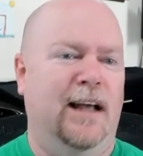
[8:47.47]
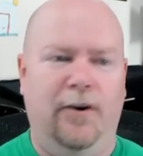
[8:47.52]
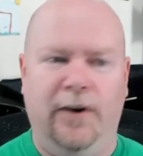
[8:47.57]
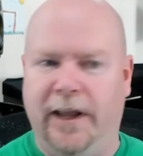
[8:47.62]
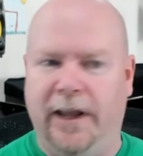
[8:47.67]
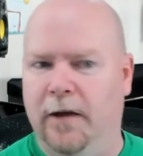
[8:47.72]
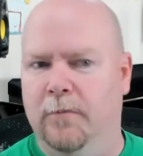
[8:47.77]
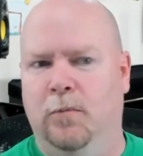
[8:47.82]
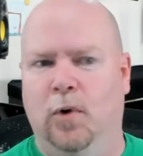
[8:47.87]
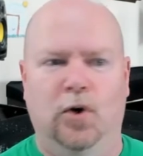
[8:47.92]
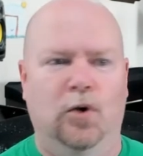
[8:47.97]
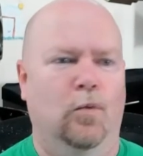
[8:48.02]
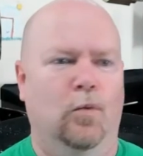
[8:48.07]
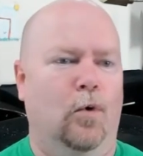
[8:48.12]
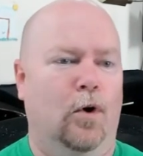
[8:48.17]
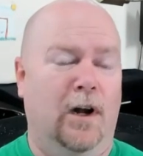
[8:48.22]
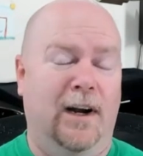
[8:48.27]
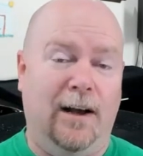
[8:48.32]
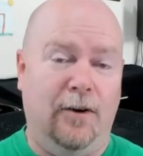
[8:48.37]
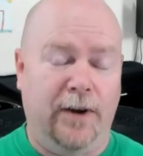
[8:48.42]
I'll get motor
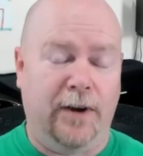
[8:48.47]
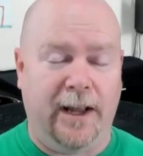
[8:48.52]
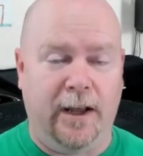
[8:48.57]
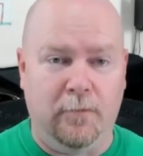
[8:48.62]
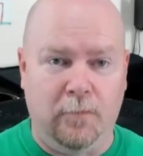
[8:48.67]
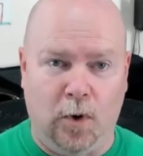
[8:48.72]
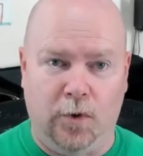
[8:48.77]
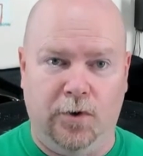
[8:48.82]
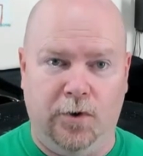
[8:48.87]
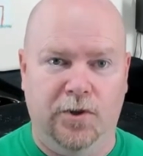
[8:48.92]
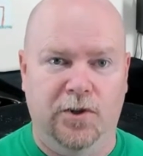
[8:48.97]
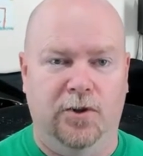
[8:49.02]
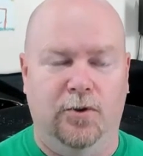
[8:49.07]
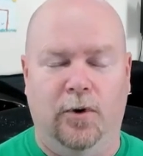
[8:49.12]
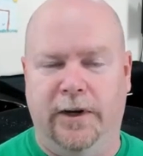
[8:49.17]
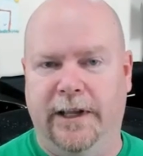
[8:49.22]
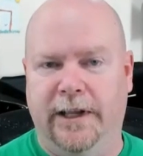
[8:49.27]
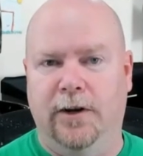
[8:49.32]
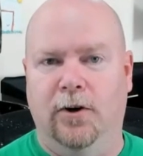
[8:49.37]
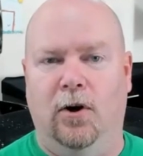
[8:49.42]
1, I'll get motor 2,
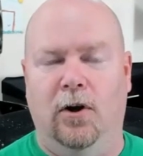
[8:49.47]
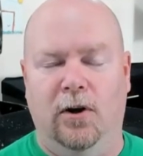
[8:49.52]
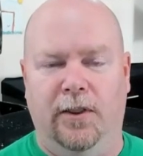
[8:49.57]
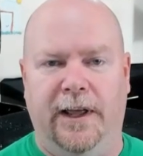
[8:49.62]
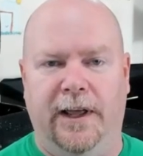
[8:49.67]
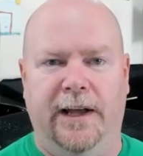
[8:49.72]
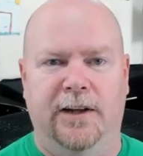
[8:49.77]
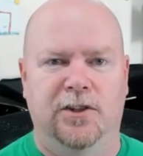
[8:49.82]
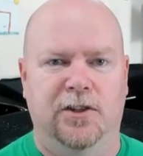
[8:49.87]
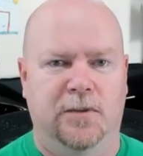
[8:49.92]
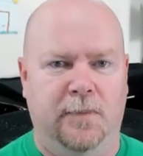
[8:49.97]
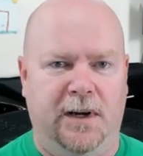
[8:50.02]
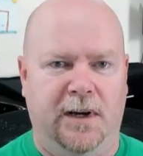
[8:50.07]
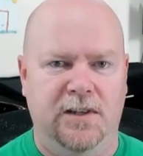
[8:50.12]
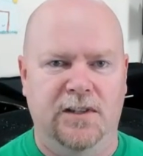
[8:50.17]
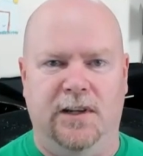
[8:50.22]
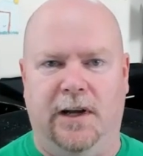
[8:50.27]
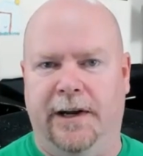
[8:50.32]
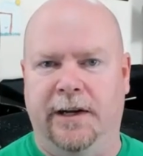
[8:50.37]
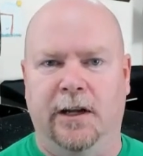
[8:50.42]
I'll get all of that just by
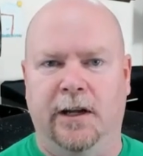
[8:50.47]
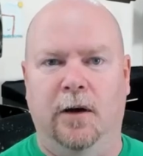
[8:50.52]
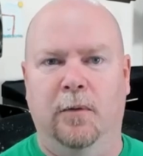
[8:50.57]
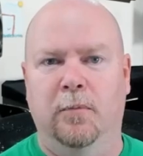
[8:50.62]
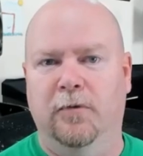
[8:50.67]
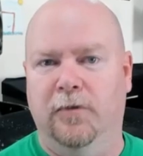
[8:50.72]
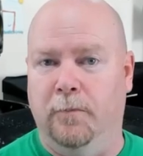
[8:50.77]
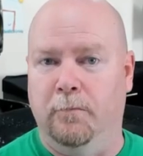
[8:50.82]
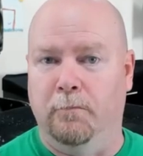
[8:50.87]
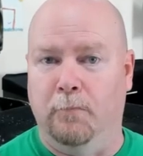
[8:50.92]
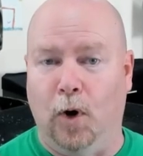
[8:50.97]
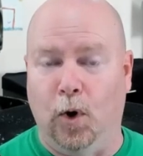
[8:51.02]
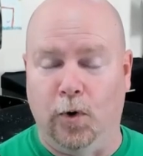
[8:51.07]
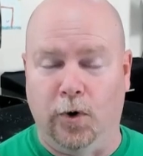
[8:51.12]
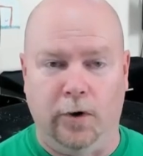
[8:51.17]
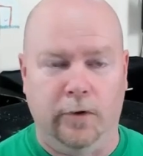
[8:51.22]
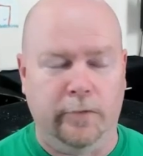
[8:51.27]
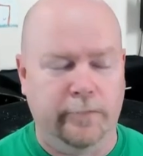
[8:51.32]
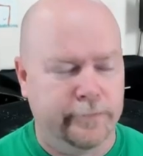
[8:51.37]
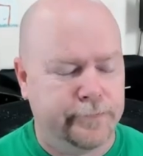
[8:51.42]
signing up for
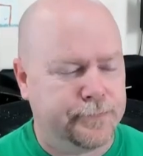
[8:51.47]
motor.